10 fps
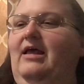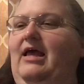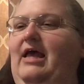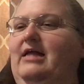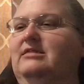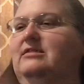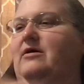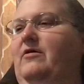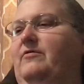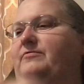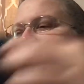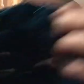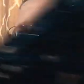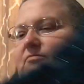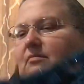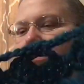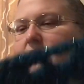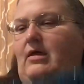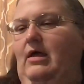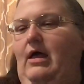And so
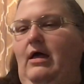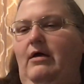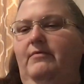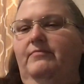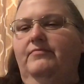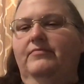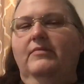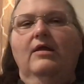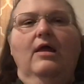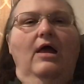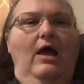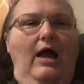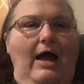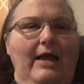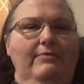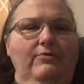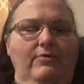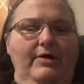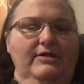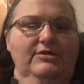I am
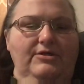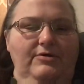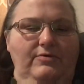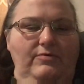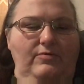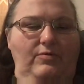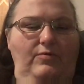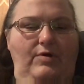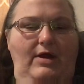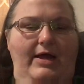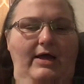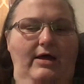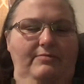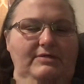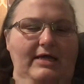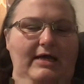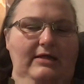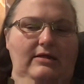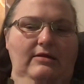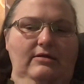going to, when I
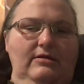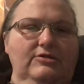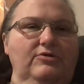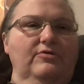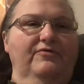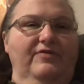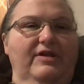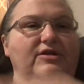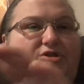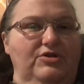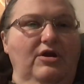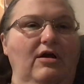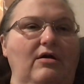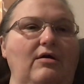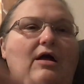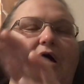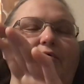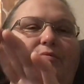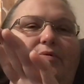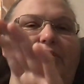do the finished shawl, I
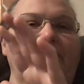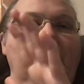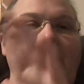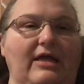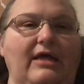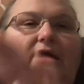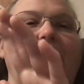will put the link